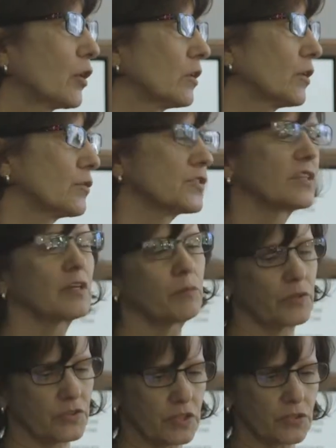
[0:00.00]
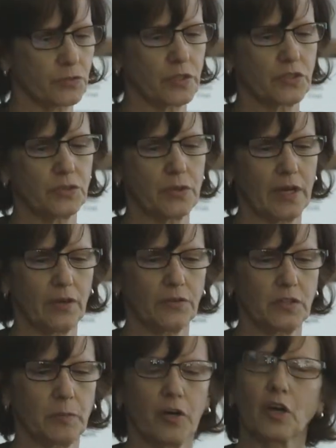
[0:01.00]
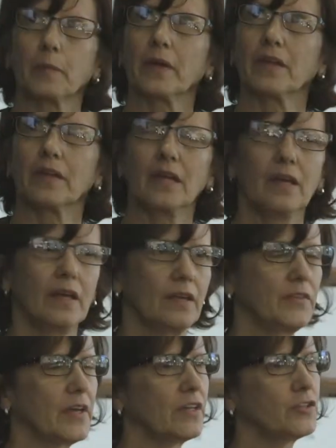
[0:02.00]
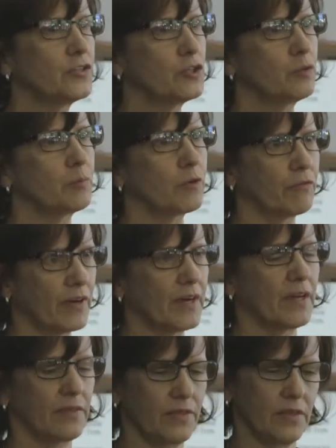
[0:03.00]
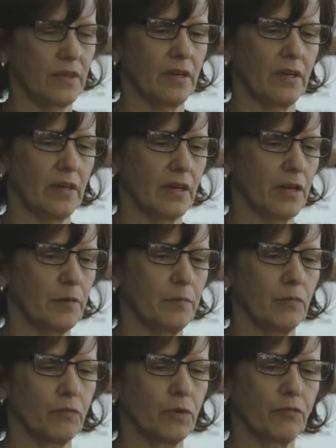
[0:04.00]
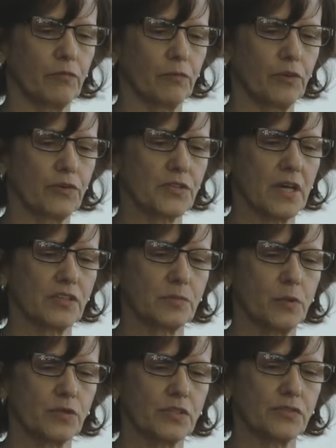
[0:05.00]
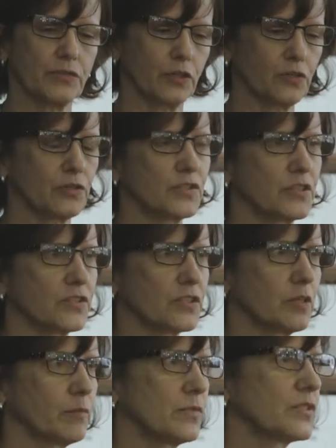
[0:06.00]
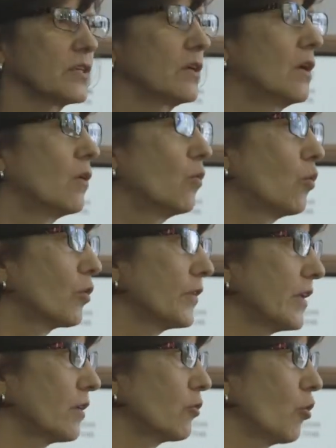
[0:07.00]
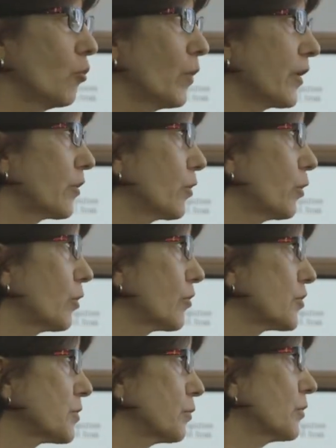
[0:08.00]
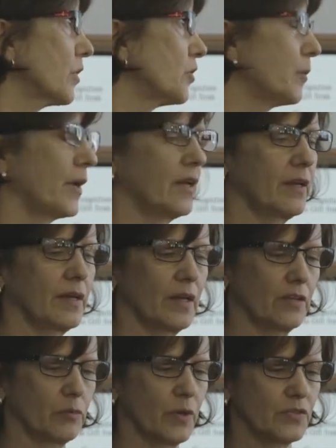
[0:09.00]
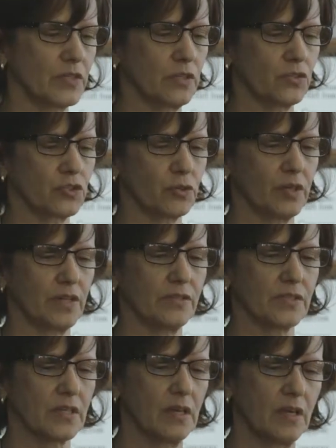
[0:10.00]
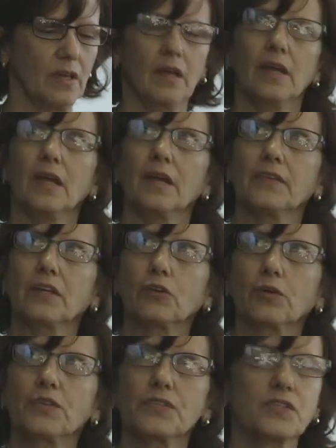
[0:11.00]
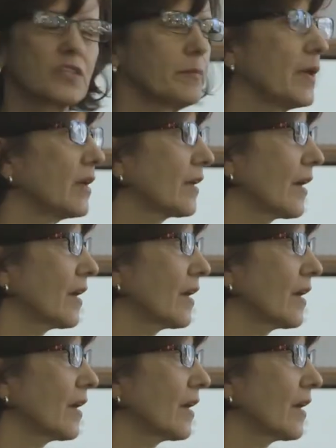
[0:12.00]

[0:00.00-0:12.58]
work closely with District 2 Health Department. They do provide the reverse osmosis filter systems or the in-home water coolers, depending on the resident's choice. And then Chris is the main